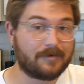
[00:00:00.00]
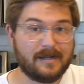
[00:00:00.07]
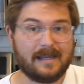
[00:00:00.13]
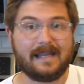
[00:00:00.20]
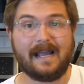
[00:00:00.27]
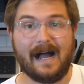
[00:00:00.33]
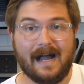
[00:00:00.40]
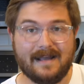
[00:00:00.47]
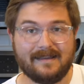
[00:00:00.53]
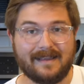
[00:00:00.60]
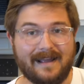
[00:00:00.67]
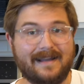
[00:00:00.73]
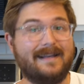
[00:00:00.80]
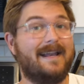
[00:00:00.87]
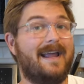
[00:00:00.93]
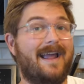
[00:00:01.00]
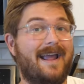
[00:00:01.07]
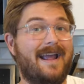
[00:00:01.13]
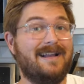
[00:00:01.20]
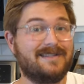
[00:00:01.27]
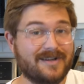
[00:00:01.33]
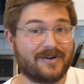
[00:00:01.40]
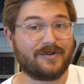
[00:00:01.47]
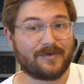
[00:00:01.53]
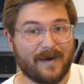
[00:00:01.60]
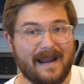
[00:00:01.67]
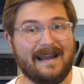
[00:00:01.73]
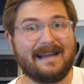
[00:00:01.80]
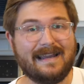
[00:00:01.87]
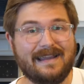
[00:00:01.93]
really highlight it's a
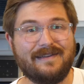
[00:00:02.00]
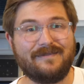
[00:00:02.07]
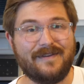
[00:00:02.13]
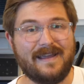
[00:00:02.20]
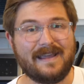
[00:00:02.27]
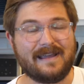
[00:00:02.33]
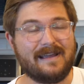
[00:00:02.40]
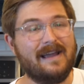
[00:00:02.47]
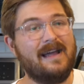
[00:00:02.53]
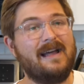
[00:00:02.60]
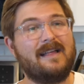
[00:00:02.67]
great EV.